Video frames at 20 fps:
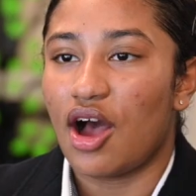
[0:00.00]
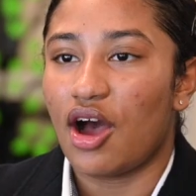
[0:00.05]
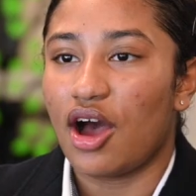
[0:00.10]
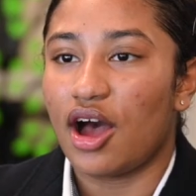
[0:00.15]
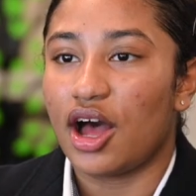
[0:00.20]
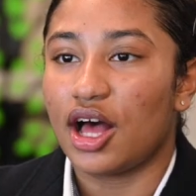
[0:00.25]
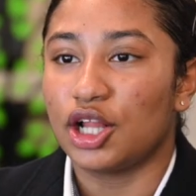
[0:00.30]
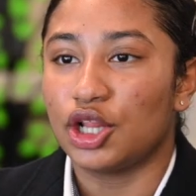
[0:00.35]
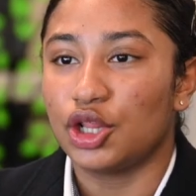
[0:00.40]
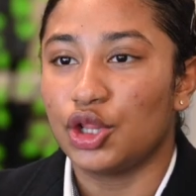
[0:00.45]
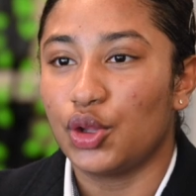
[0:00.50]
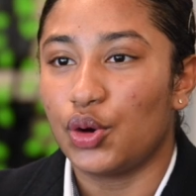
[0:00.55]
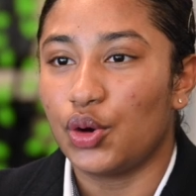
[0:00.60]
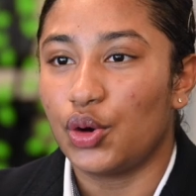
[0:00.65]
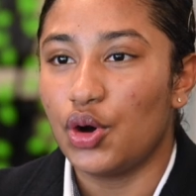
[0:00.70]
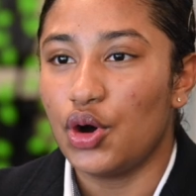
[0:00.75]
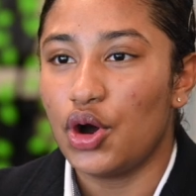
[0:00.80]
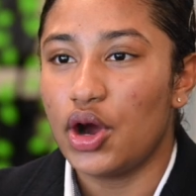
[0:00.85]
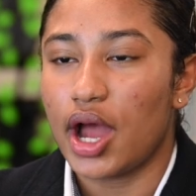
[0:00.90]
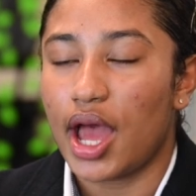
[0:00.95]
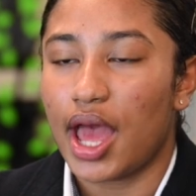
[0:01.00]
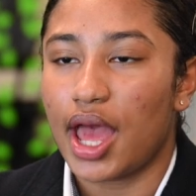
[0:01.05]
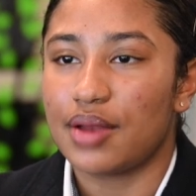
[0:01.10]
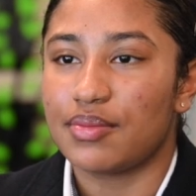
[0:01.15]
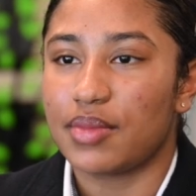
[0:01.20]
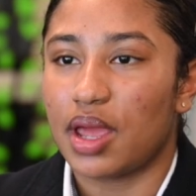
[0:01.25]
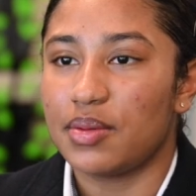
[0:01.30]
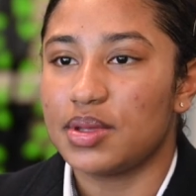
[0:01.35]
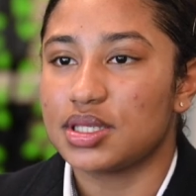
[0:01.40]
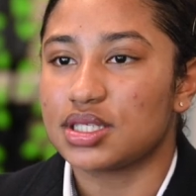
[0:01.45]
Law and
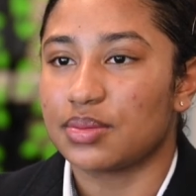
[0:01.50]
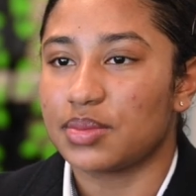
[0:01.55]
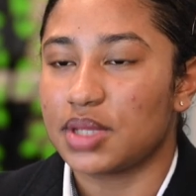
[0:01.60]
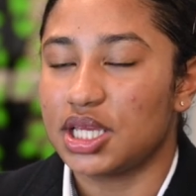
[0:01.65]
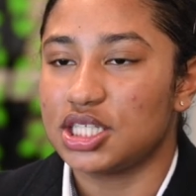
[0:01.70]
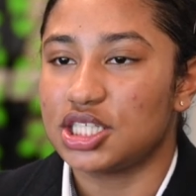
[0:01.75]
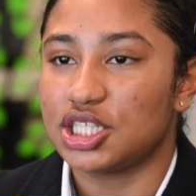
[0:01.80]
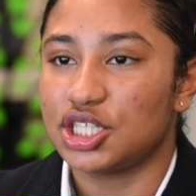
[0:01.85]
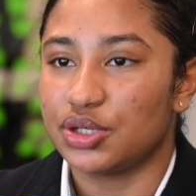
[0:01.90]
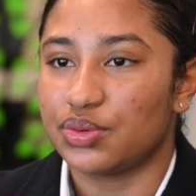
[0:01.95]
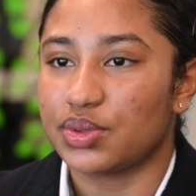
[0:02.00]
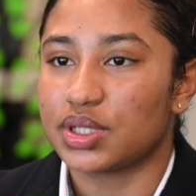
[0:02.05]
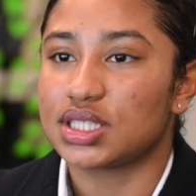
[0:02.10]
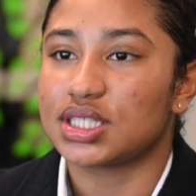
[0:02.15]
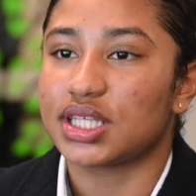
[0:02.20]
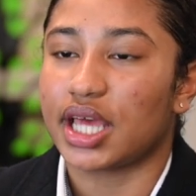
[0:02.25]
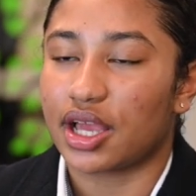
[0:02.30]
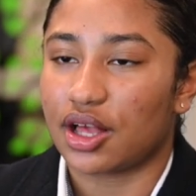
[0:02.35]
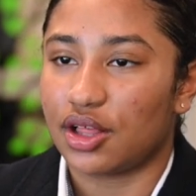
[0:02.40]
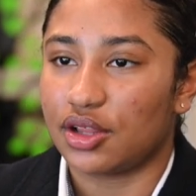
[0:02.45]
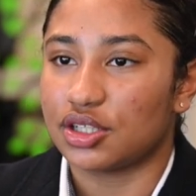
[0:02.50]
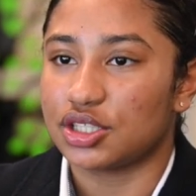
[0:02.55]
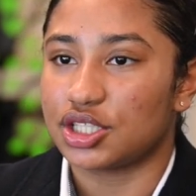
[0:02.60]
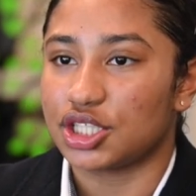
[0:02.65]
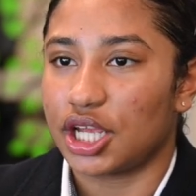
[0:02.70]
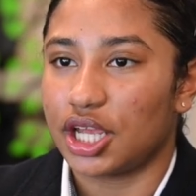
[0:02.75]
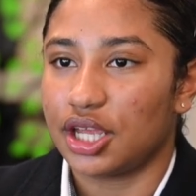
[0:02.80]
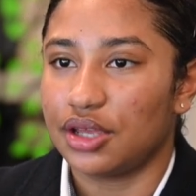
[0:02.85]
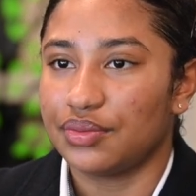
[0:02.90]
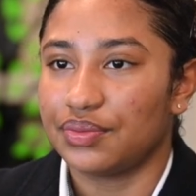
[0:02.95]
maybe something to do with
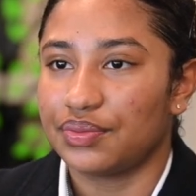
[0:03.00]
psychology.